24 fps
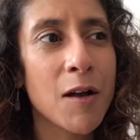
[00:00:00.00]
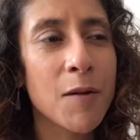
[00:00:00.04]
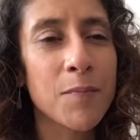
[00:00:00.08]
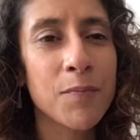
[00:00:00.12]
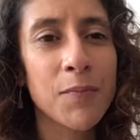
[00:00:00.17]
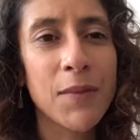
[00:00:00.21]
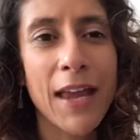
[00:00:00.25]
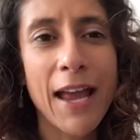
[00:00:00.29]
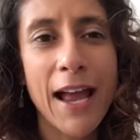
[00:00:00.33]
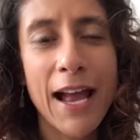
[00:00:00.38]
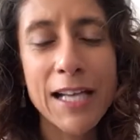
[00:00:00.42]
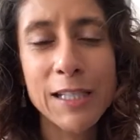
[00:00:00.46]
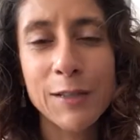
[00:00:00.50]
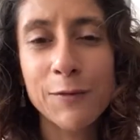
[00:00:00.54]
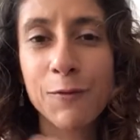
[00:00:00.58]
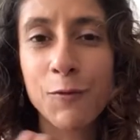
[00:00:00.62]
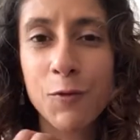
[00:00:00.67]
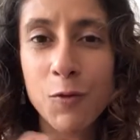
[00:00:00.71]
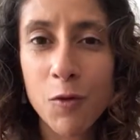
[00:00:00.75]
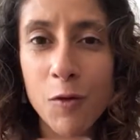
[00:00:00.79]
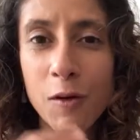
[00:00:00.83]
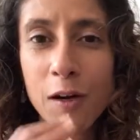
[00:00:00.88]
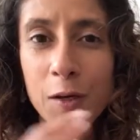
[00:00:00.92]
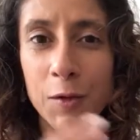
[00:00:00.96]
it has
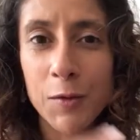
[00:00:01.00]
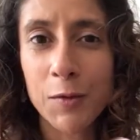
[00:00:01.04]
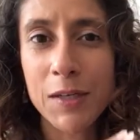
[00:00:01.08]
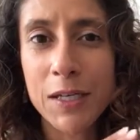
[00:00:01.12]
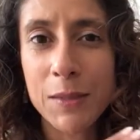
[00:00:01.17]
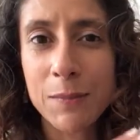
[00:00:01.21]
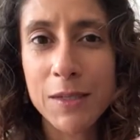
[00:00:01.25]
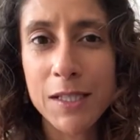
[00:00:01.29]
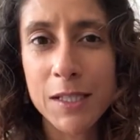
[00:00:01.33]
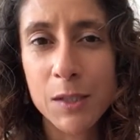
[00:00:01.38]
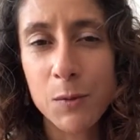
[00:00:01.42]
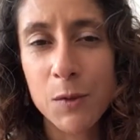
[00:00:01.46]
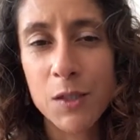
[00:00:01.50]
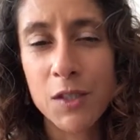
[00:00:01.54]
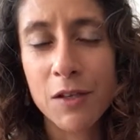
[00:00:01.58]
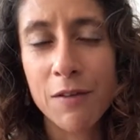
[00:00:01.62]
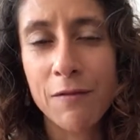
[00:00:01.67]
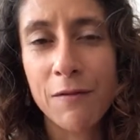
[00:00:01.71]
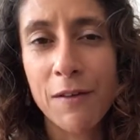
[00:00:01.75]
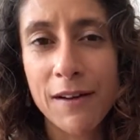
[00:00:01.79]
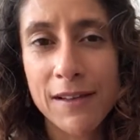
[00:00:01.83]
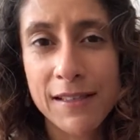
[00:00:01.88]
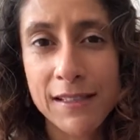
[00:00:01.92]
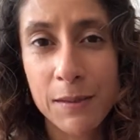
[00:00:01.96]
four agreements which are
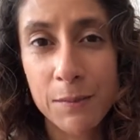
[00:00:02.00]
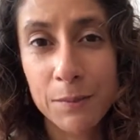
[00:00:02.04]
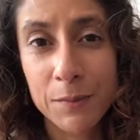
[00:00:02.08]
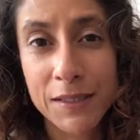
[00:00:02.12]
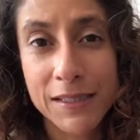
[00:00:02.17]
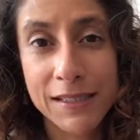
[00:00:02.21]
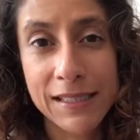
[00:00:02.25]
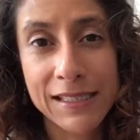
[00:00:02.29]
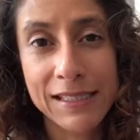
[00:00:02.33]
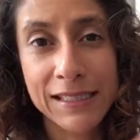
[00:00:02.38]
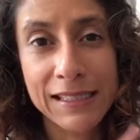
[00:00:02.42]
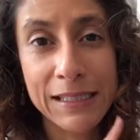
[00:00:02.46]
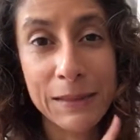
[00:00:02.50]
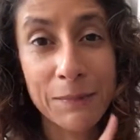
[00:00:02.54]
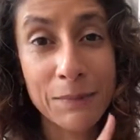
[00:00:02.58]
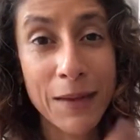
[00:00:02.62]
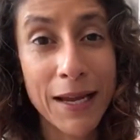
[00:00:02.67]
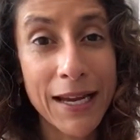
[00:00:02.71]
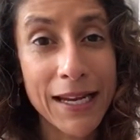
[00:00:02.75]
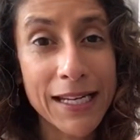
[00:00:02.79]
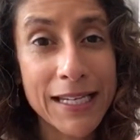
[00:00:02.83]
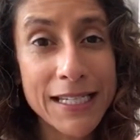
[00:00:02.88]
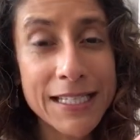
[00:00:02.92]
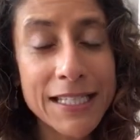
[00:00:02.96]
very simplistically
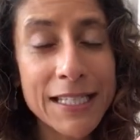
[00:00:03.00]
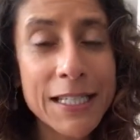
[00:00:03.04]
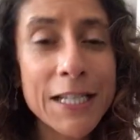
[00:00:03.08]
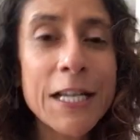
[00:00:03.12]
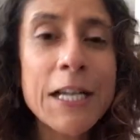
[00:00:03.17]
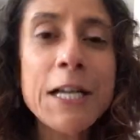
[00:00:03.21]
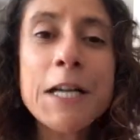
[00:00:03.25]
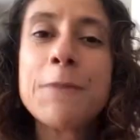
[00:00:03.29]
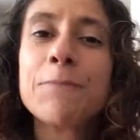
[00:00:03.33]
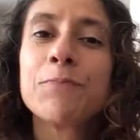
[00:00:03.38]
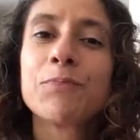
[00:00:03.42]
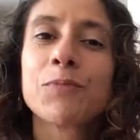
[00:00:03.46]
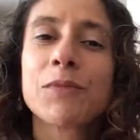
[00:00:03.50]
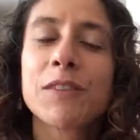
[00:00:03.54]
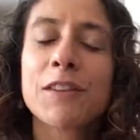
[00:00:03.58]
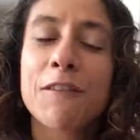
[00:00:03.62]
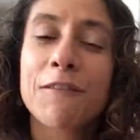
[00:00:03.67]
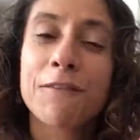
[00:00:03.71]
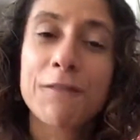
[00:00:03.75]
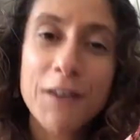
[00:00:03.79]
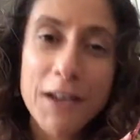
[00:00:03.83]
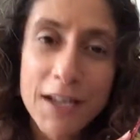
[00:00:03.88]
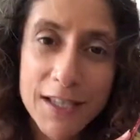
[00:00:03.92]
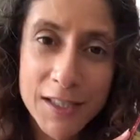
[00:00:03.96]
made. The
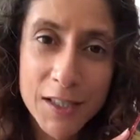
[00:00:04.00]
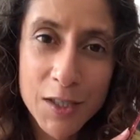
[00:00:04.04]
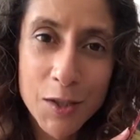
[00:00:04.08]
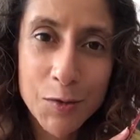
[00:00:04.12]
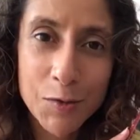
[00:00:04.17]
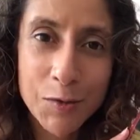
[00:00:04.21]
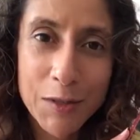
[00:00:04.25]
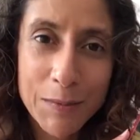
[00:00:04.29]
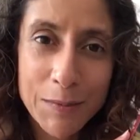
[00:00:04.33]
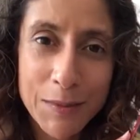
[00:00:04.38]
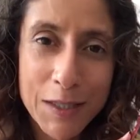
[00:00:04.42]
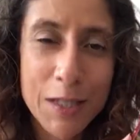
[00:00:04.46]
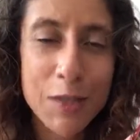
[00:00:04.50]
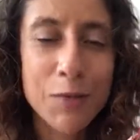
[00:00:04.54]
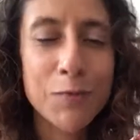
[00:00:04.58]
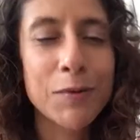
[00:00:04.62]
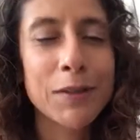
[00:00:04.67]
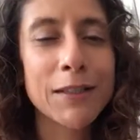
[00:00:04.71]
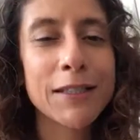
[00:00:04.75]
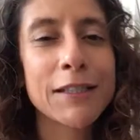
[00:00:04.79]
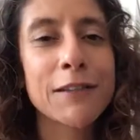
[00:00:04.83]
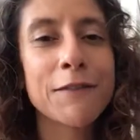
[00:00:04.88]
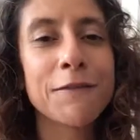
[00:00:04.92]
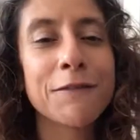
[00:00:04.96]
first agreement is
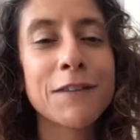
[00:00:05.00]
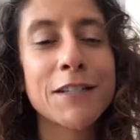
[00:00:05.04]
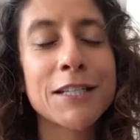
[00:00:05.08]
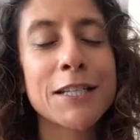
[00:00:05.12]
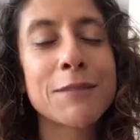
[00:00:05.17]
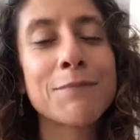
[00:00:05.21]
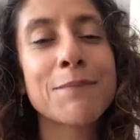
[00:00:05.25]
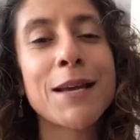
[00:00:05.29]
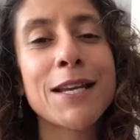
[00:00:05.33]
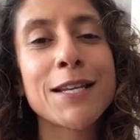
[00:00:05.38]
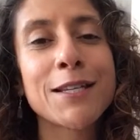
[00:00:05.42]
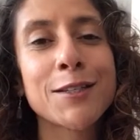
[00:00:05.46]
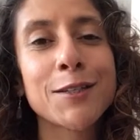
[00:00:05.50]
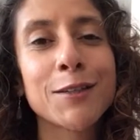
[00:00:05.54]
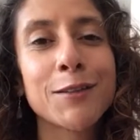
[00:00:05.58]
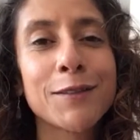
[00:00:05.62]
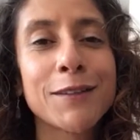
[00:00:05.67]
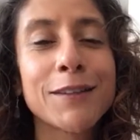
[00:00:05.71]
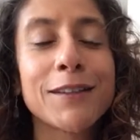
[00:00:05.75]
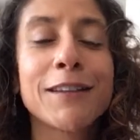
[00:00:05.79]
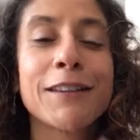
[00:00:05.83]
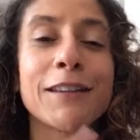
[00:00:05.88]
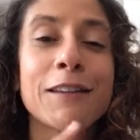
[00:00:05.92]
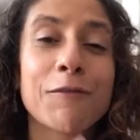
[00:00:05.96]
really the fundamental,
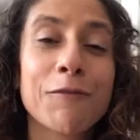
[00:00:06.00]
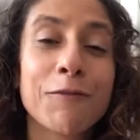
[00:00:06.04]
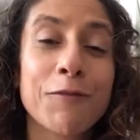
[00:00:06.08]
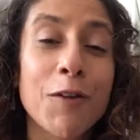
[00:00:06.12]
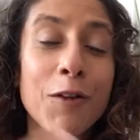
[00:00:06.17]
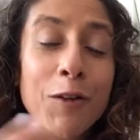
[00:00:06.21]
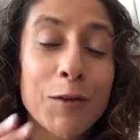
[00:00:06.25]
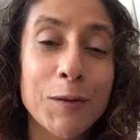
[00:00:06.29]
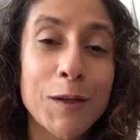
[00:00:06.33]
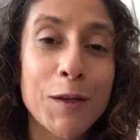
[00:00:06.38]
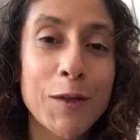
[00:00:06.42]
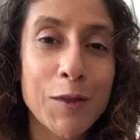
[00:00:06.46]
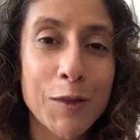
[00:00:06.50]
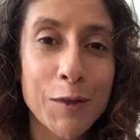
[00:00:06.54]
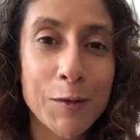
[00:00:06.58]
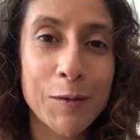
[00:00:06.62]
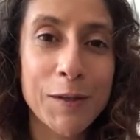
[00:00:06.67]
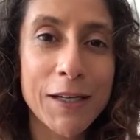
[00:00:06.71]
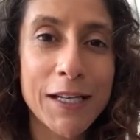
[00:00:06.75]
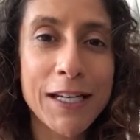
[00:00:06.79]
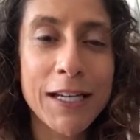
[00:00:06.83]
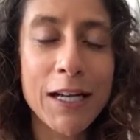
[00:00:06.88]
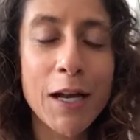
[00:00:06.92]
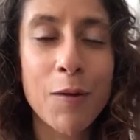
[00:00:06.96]
and then the following
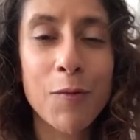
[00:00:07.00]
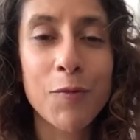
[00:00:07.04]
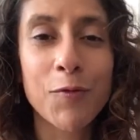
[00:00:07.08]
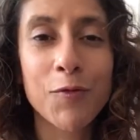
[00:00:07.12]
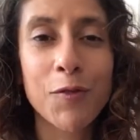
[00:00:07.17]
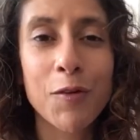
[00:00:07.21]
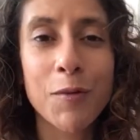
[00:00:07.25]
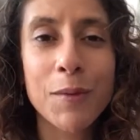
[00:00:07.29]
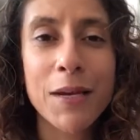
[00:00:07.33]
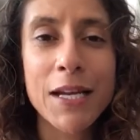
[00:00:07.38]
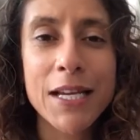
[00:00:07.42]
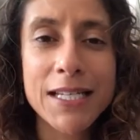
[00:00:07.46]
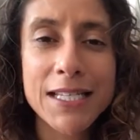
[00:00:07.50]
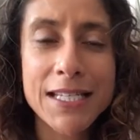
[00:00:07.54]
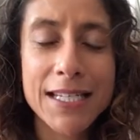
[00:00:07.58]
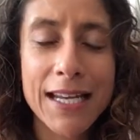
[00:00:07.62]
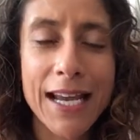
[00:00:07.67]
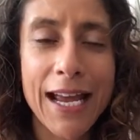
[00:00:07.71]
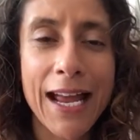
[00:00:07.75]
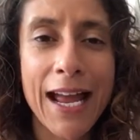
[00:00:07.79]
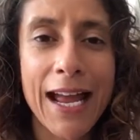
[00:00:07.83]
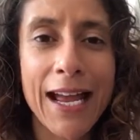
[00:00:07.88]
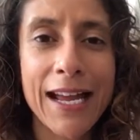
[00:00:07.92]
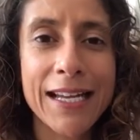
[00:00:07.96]
three come from it.
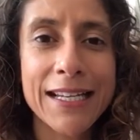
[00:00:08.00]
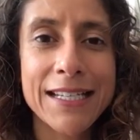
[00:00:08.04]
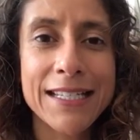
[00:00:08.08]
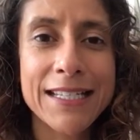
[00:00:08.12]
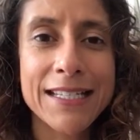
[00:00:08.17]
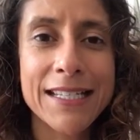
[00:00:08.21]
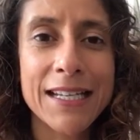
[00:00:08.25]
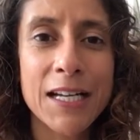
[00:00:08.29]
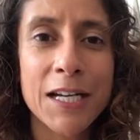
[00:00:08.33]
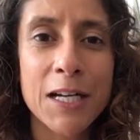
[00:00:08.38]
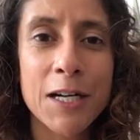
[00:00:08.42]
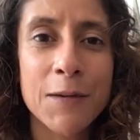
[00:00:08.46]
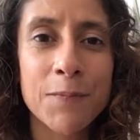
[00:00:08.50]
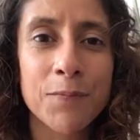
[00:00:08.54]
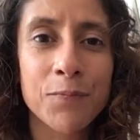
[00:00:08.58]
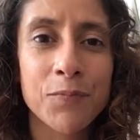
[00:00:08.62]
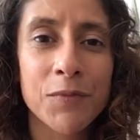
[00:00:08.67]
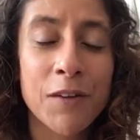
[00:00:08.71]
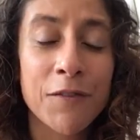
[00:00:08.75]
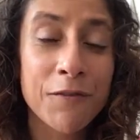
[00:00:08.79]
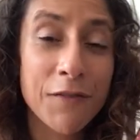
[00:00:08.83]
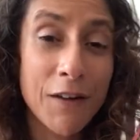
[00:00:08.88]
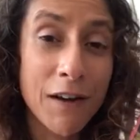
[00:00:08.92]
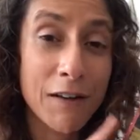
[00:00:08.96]
And
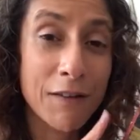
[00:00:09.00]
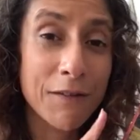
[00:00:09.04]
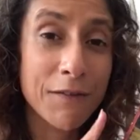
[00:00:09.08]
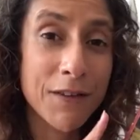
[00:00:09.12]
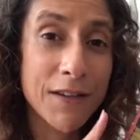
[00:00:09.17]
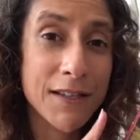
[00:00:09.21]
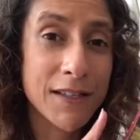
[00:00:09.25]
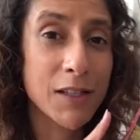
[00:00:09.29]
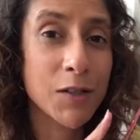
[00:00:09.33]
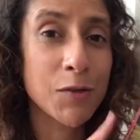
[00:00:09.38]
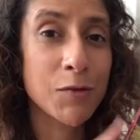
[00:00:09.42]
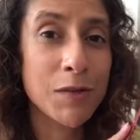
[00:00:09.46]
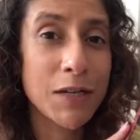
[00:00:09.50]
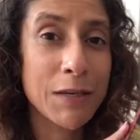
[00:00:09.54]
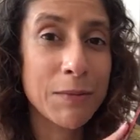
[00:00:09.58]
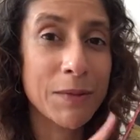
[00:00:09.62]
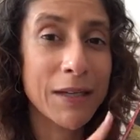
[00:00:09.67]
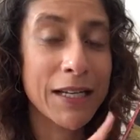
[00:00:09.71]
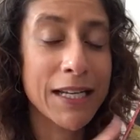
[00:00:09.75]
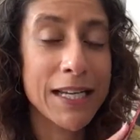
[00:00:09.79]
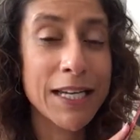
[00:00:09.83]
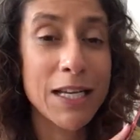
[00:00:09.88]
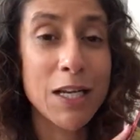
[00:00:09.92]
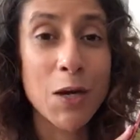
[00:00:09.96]
the very first
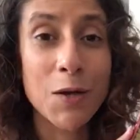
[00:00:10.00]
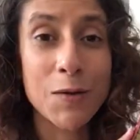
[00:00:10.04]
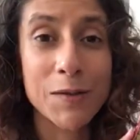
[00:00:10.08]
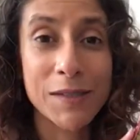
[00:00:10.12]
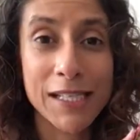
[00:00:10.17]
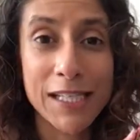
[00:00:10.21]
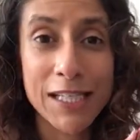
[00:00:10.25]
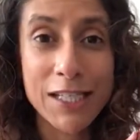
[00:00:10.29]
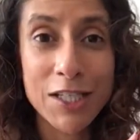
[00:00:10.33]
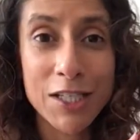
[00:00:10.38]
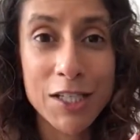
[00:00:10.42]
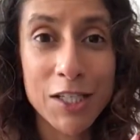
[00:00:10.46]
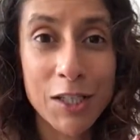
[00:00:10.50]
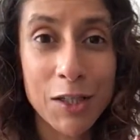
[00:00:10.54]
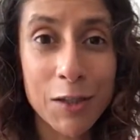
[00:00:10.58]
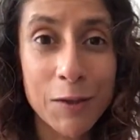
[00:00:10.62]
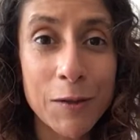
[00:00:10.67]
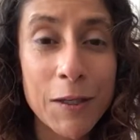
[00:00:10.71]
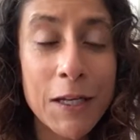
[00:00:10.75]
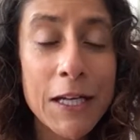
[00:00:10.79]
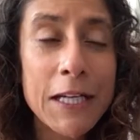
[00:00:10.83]
agreement he goes into,